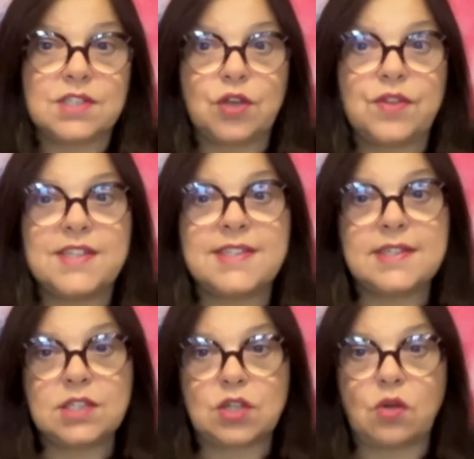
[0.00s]
So this
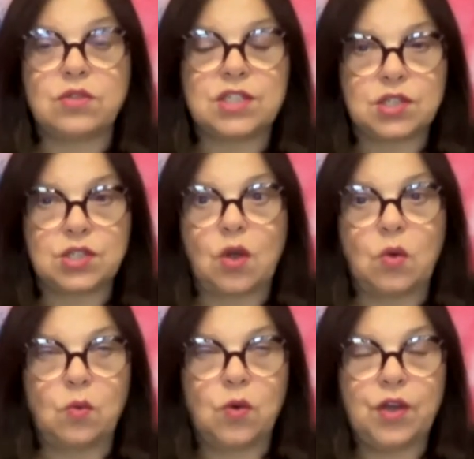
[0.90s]
is soul to
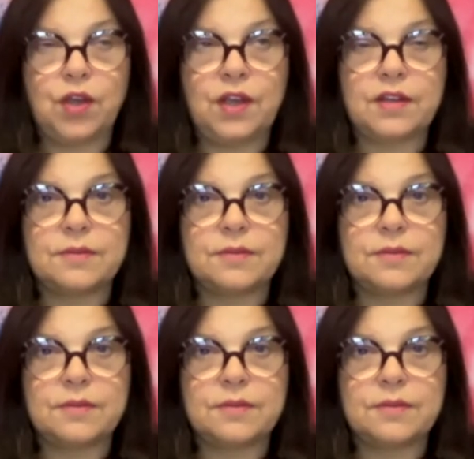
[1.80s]
soul work.